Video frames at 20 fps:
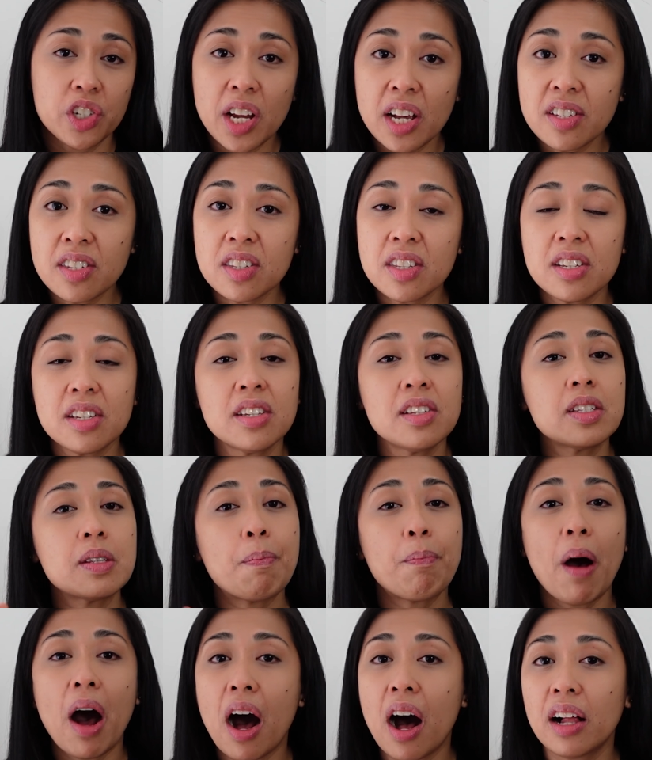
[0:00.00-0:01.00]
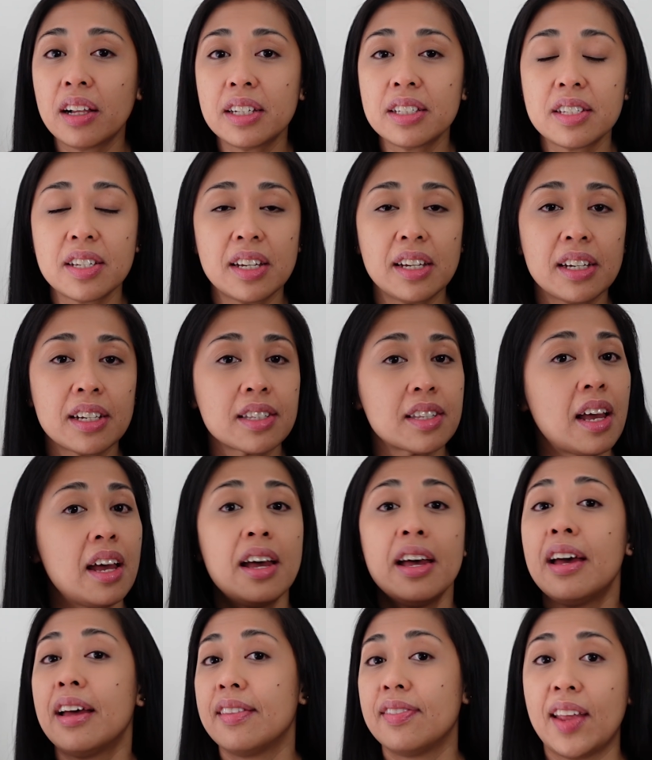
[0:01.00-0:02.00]
justice, politics,
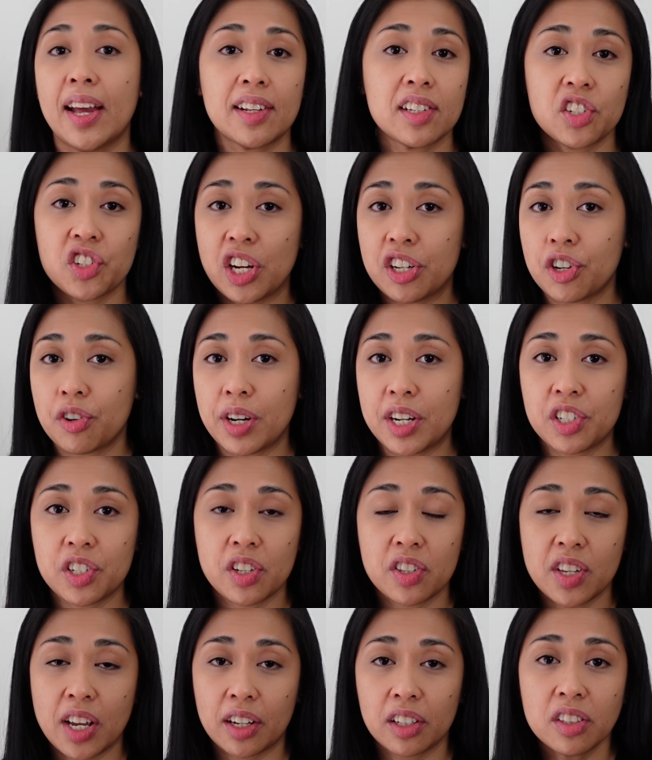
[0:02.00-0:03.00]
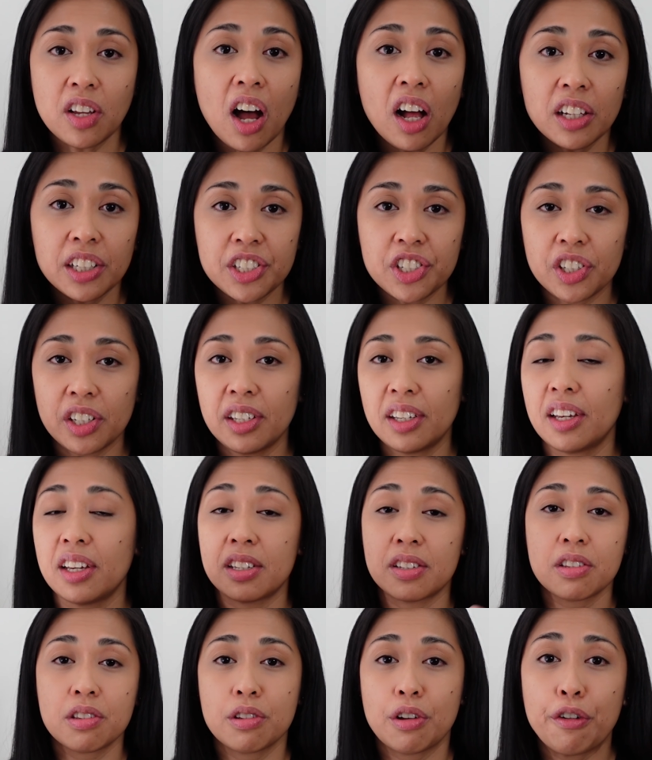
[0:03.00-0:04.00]
next generation technology,
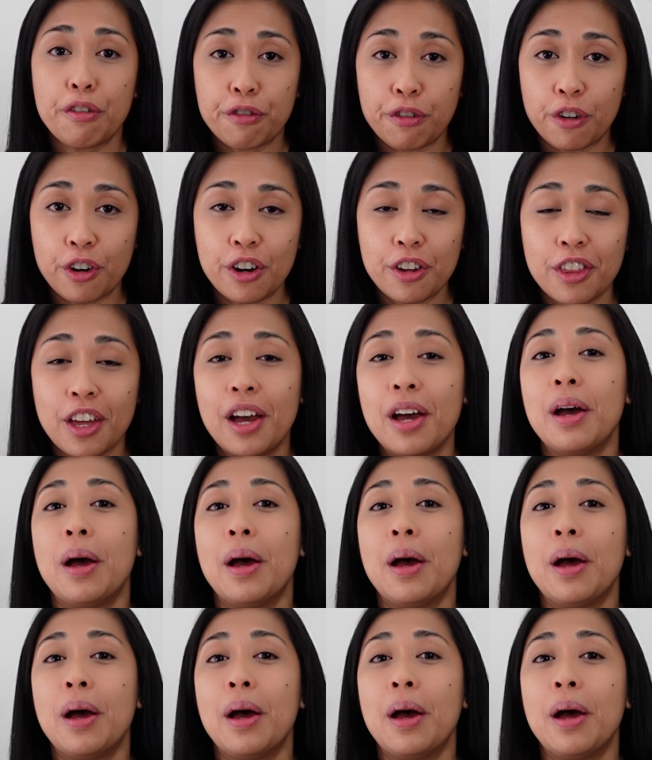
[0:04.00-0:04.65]
and so forth.